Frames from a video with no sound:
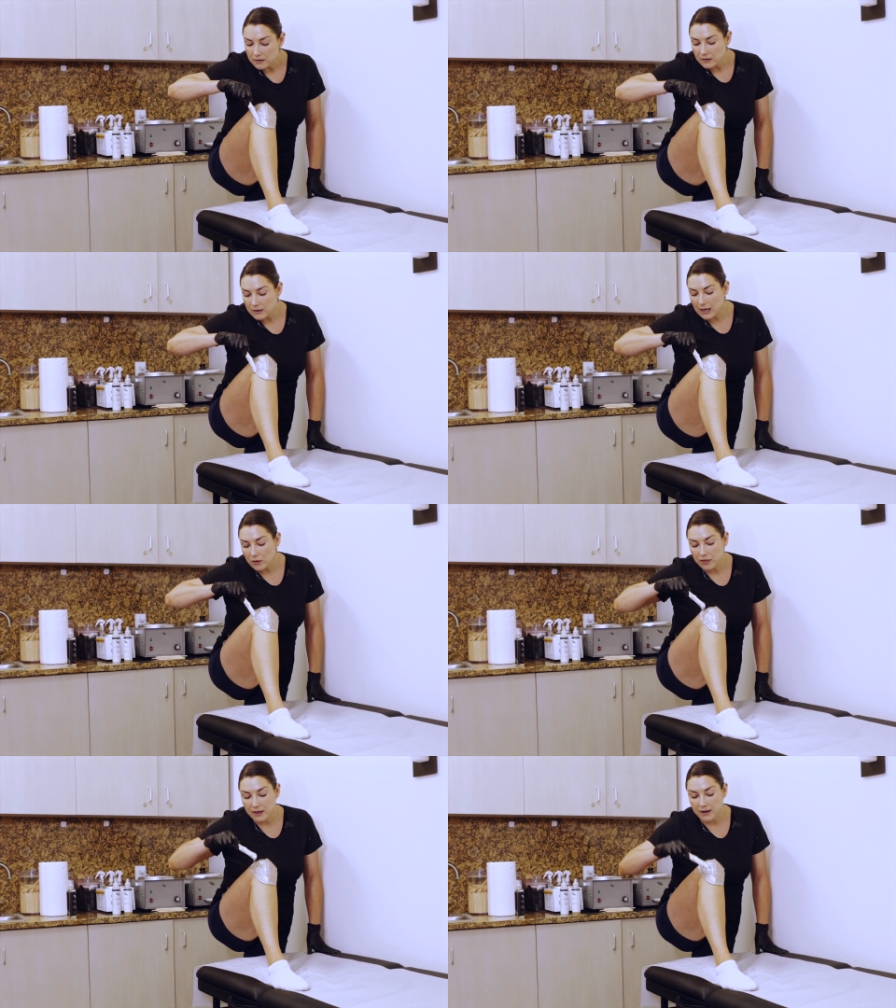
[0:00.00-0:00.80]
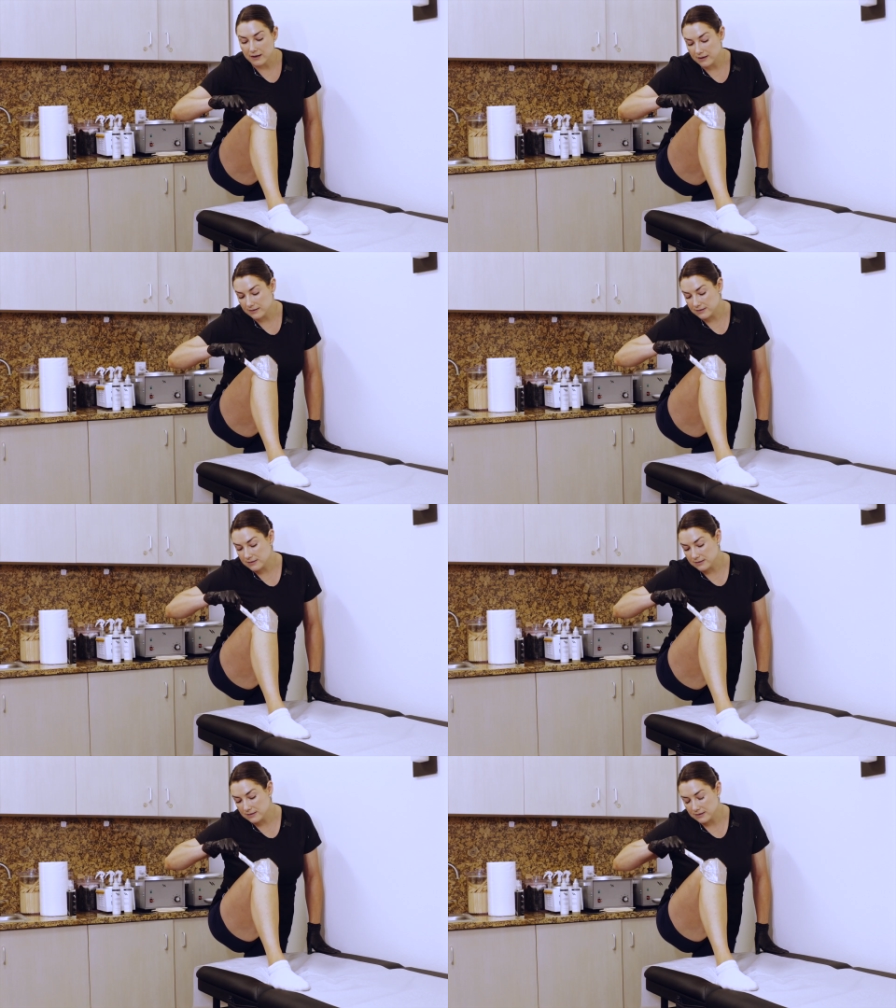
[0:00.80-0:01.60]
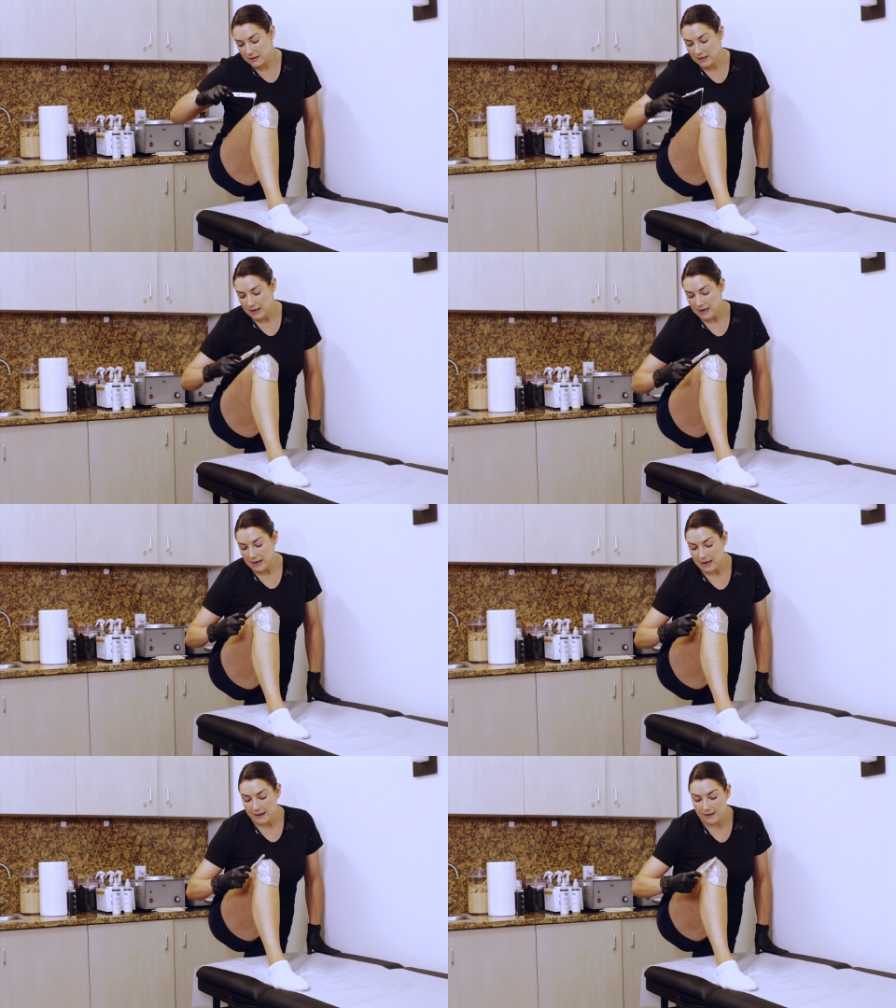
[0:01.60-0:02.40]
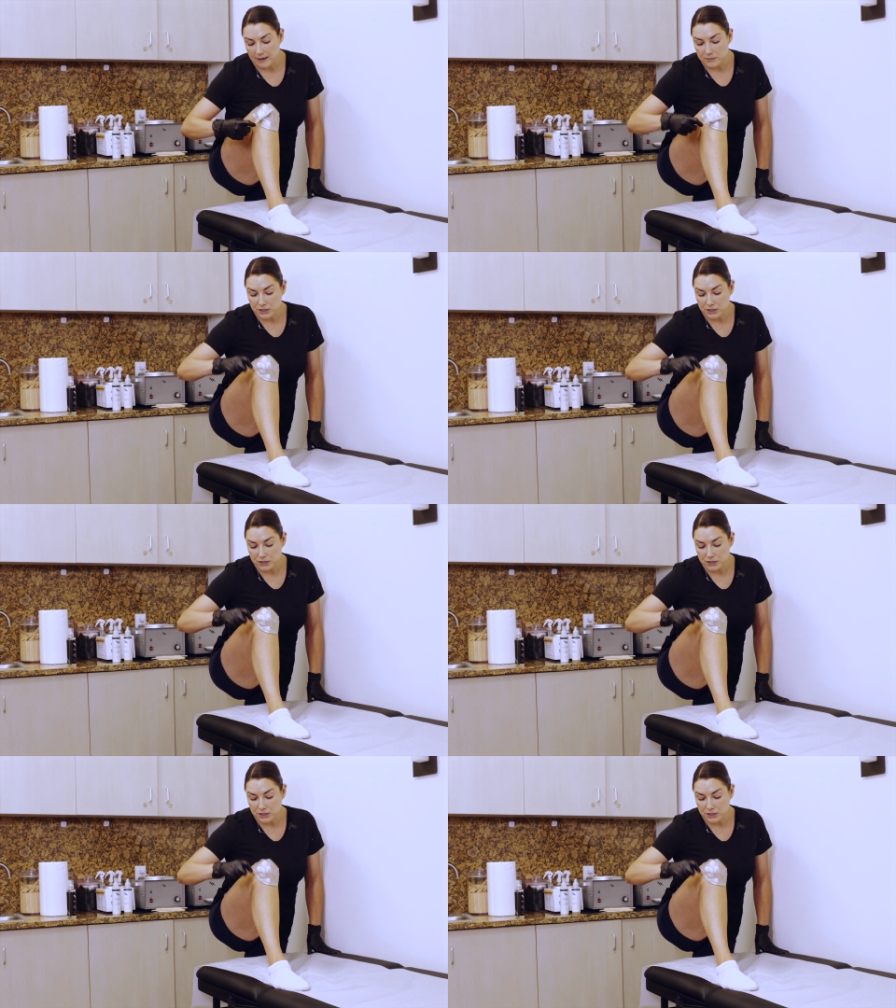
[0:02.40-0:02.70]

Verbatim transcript: Look how thick it is. And then I'm